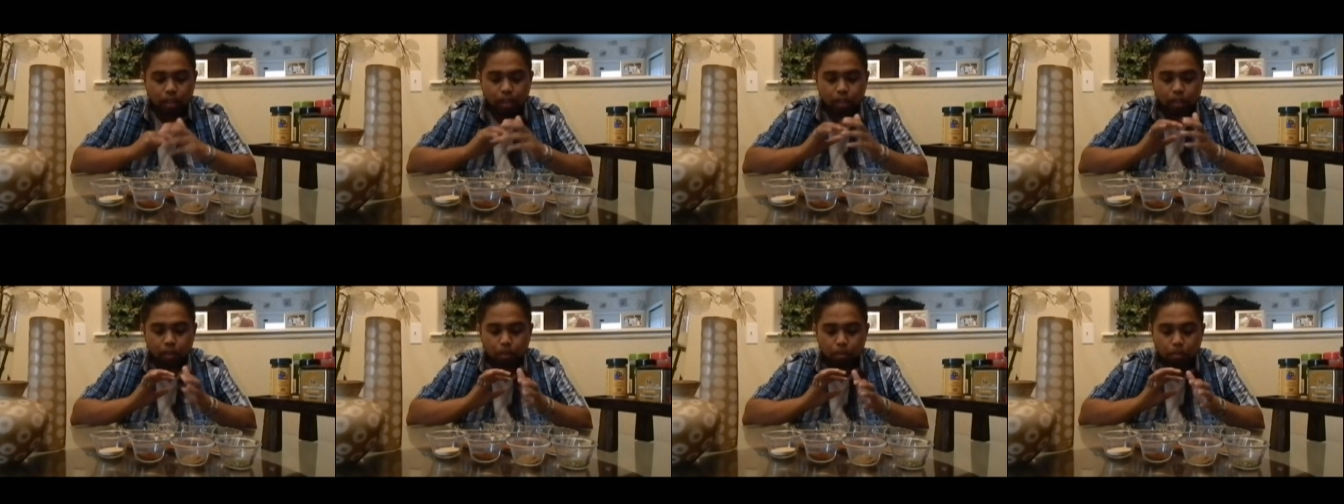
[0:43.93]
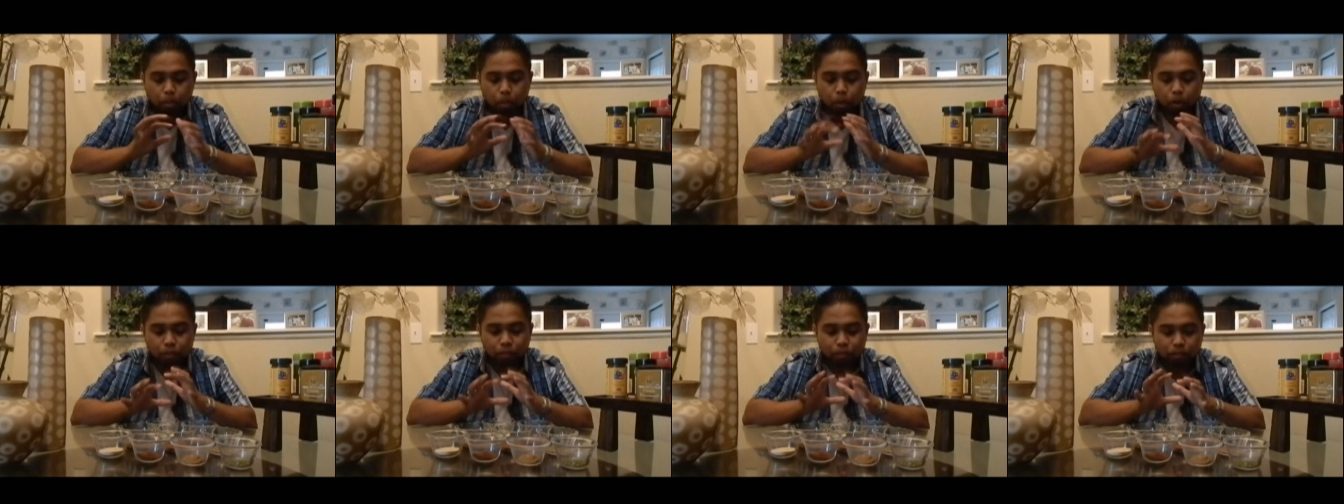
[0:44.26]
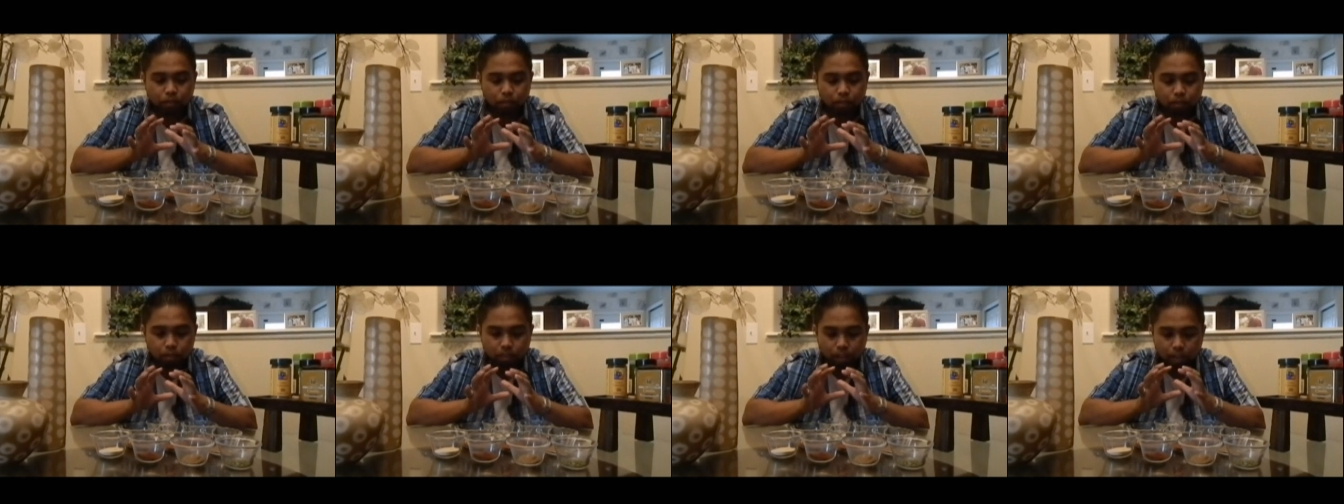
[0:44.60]
the more
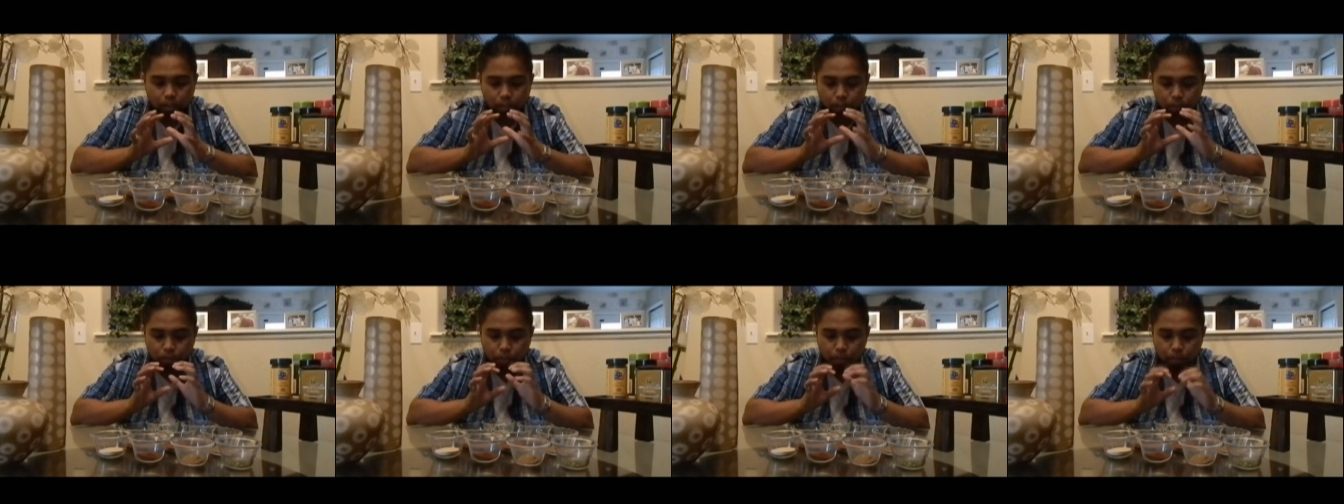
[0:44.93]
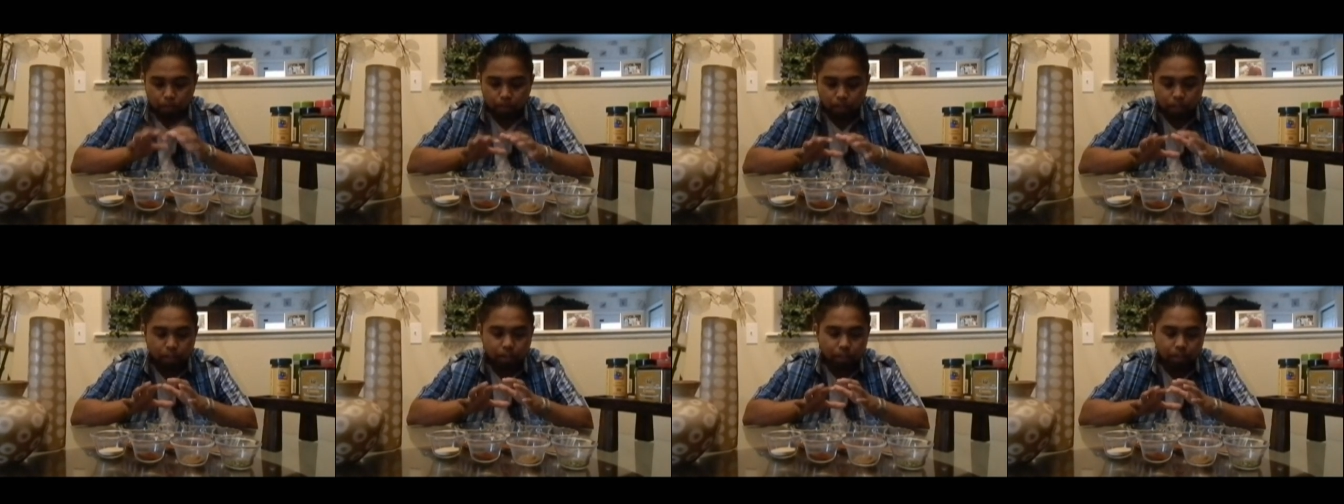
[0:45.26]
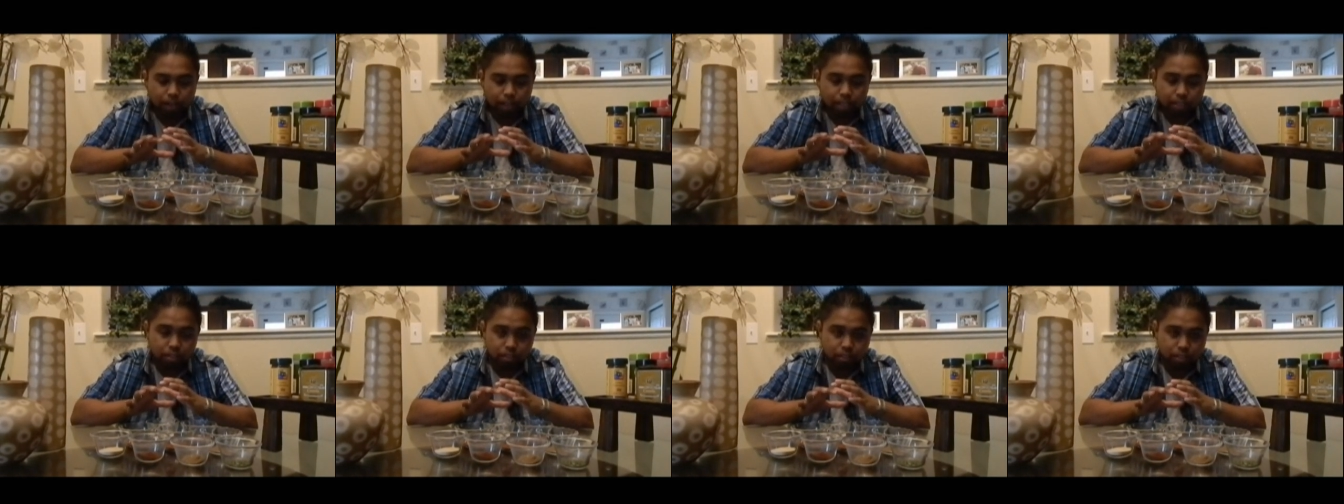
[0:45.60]
that you
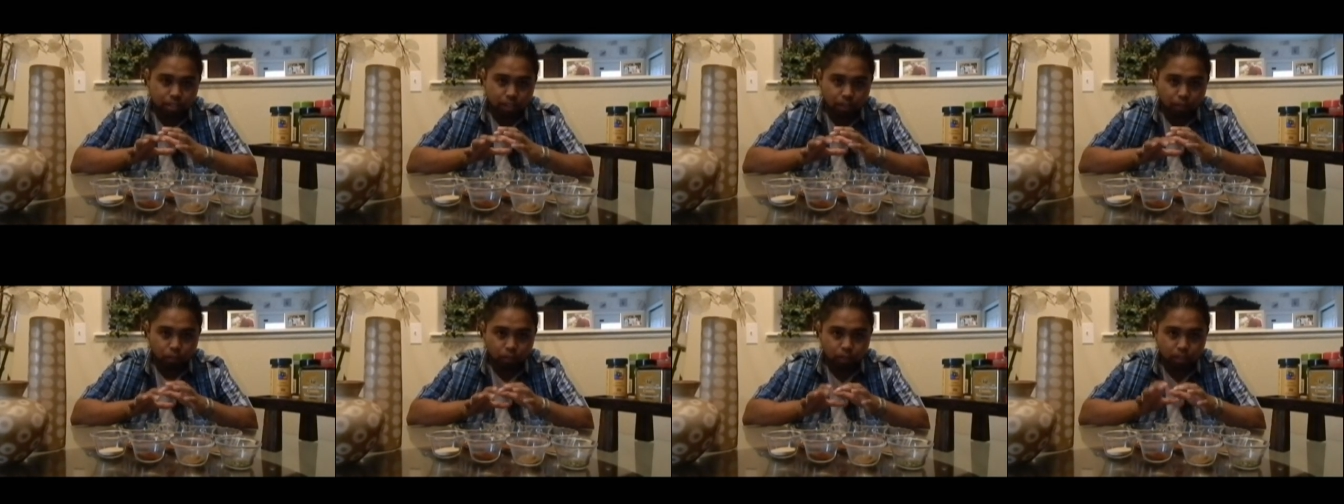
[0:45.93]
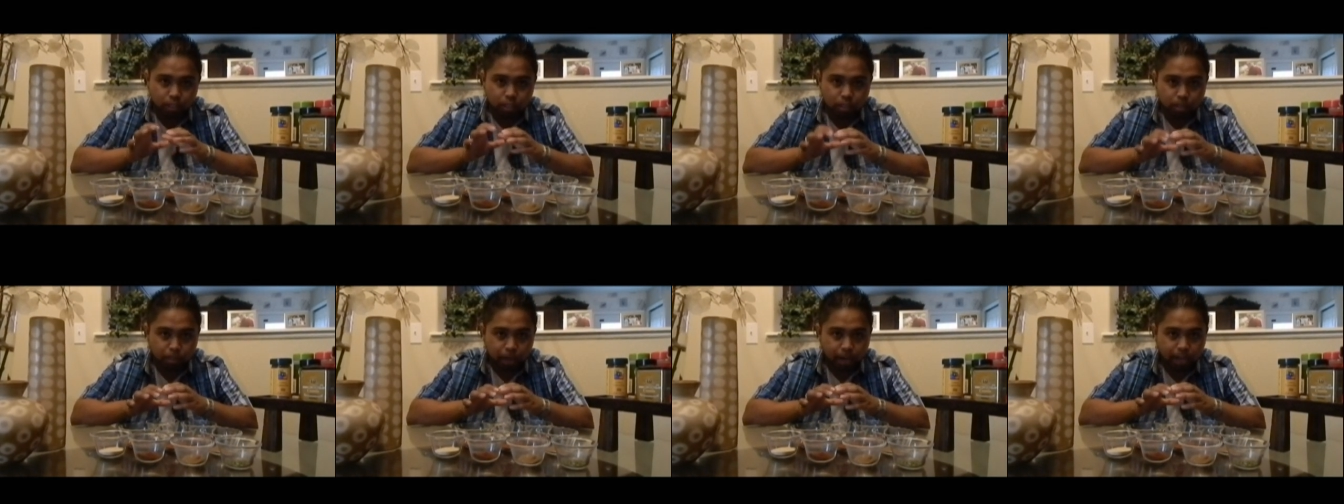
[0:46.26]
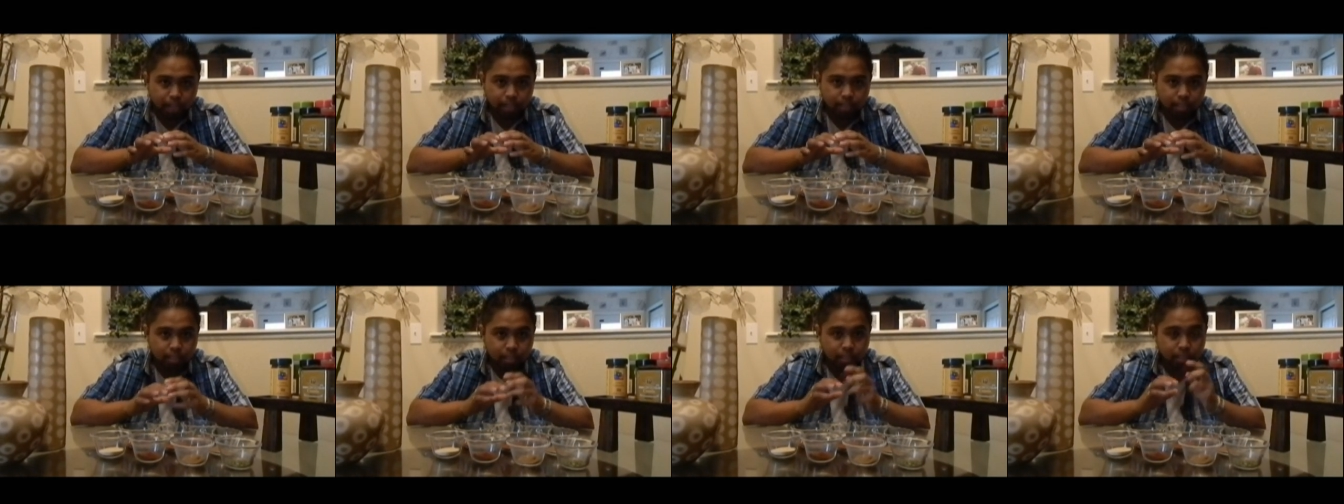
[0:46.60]
familiarize yourself with these
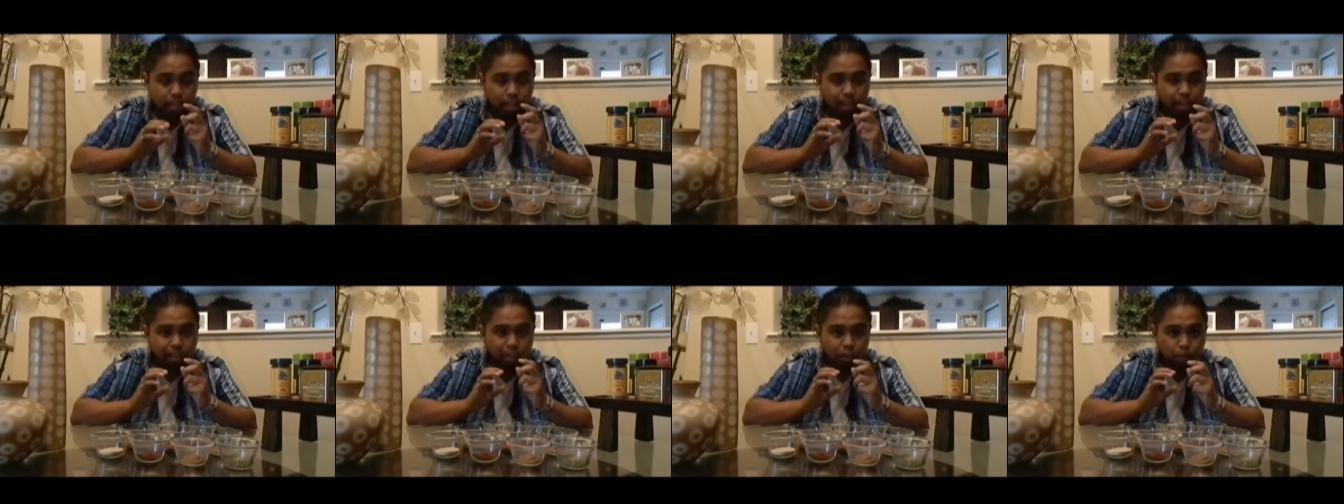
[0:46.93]
spices,